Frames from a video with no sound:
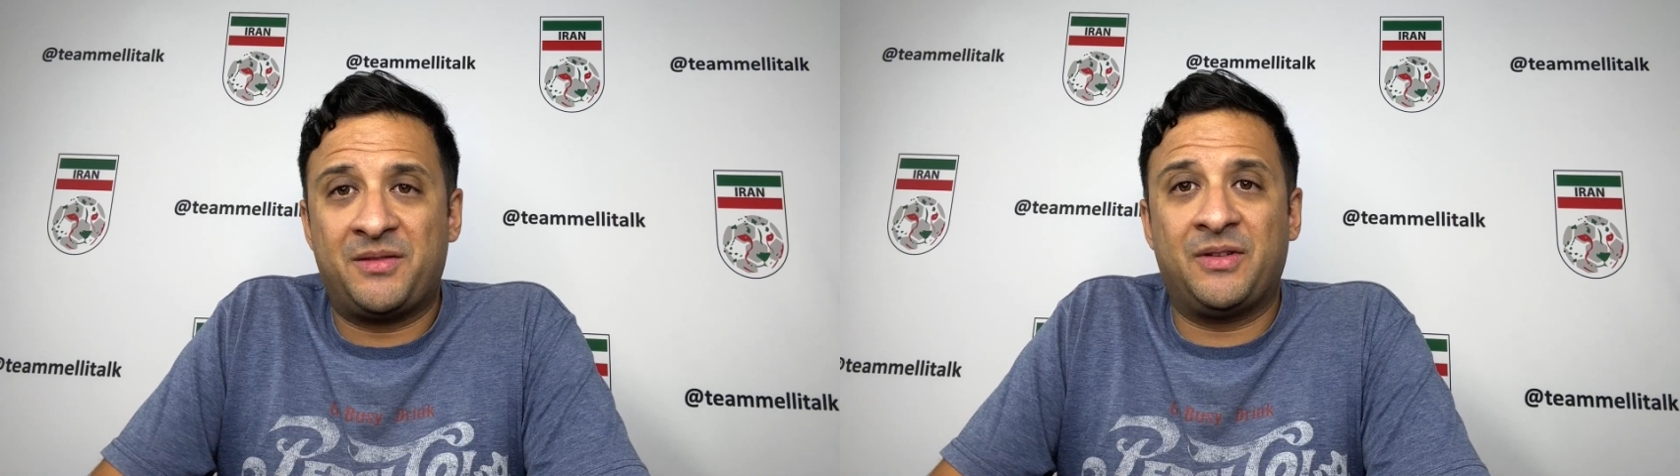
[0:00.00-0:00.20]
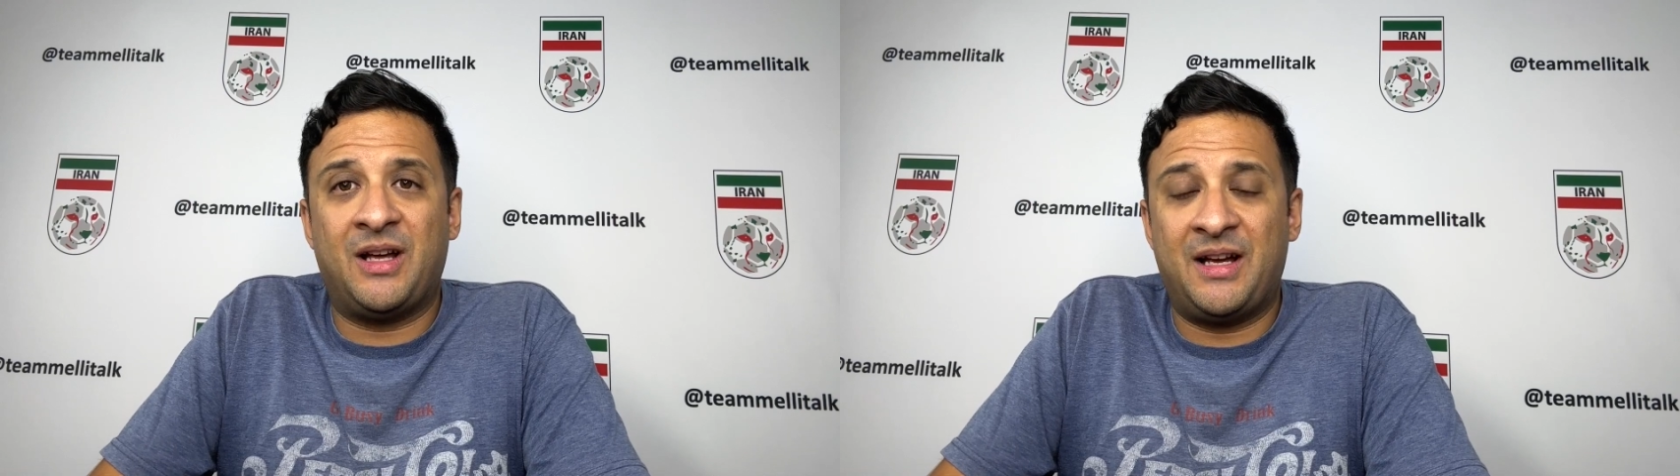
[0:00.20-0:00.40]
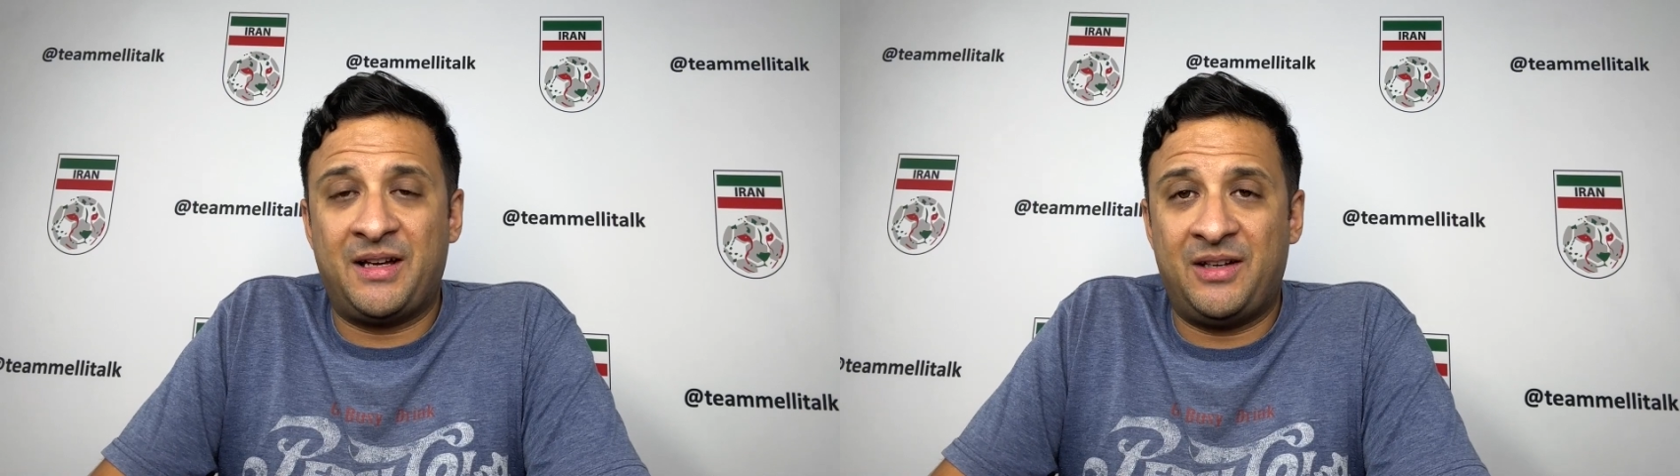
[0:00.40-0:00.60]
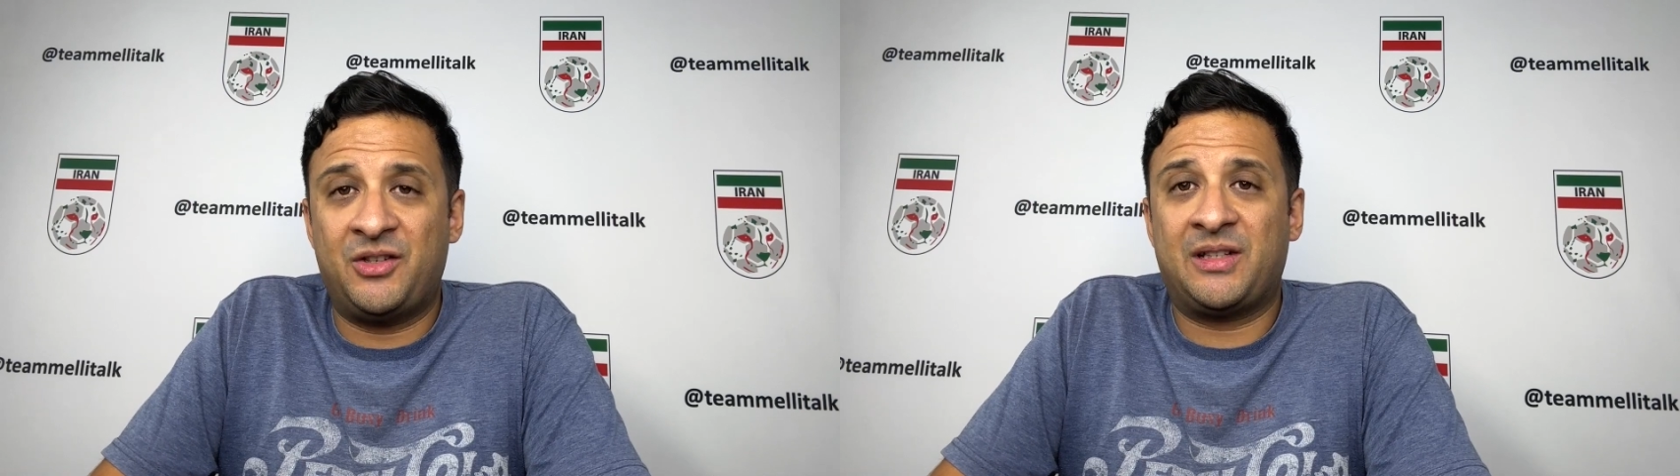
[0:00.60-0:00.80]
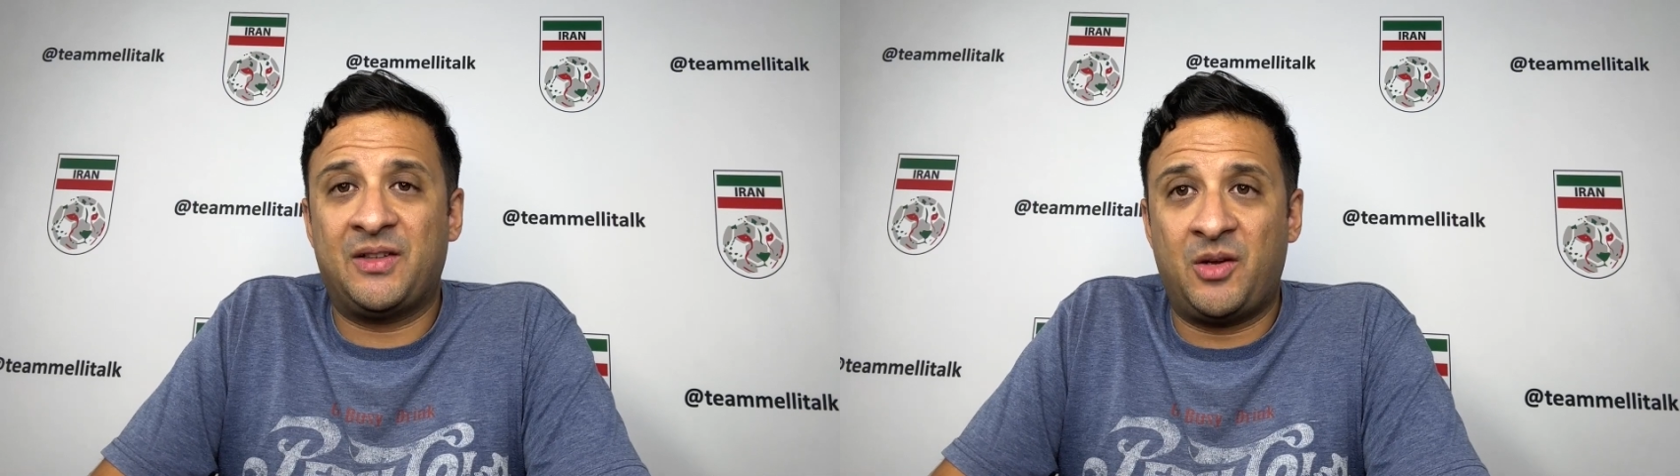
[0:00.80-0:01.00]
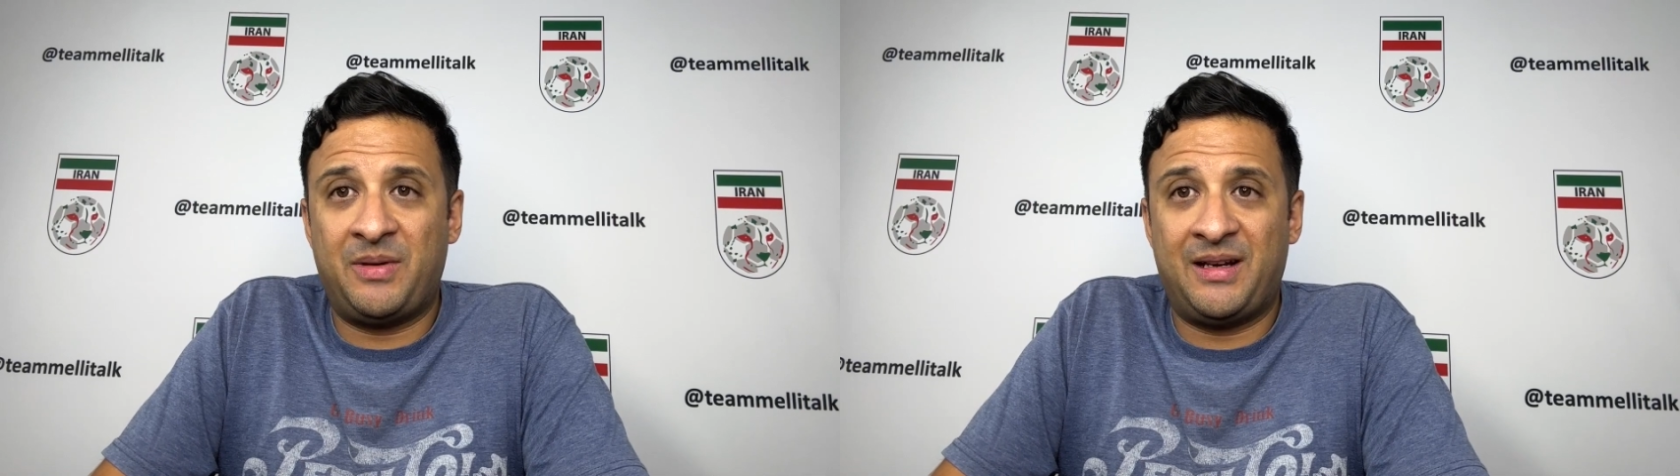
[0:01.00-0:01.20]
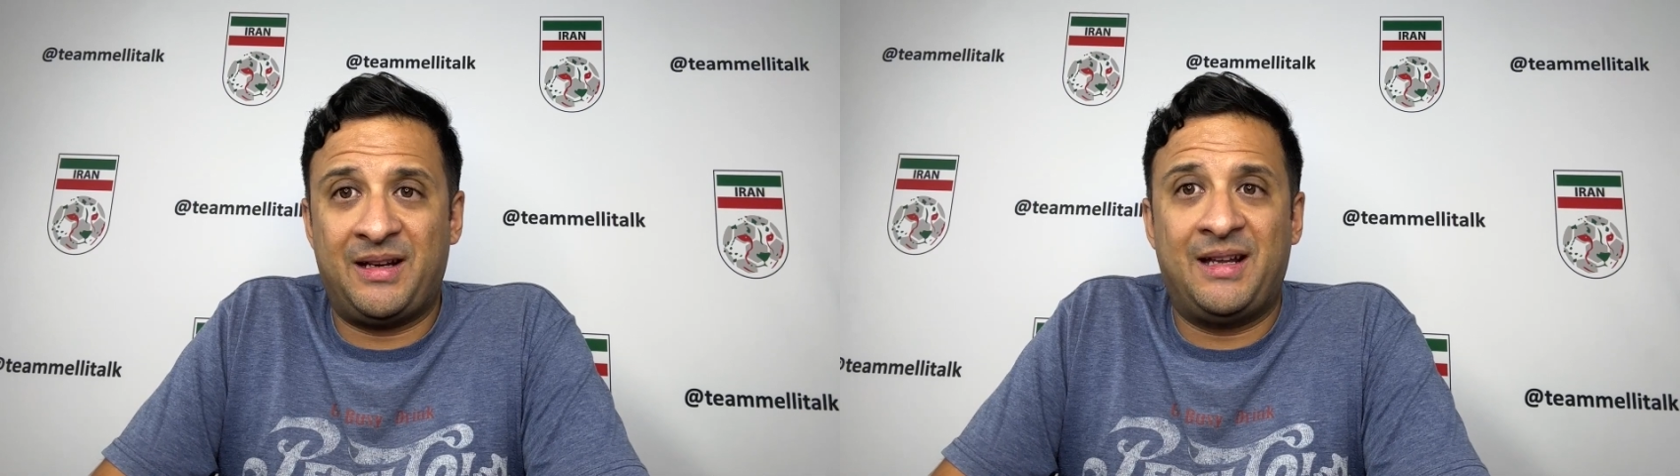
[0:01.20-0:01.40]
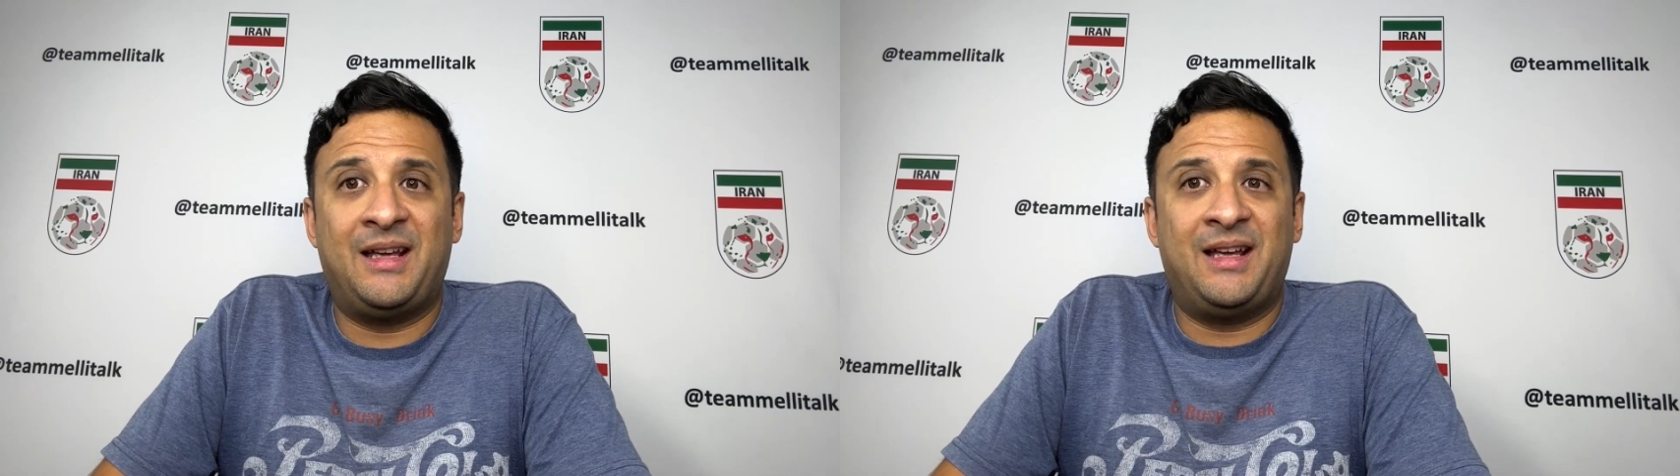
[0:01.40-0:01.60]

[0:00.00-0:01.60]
vlog in just a little bit.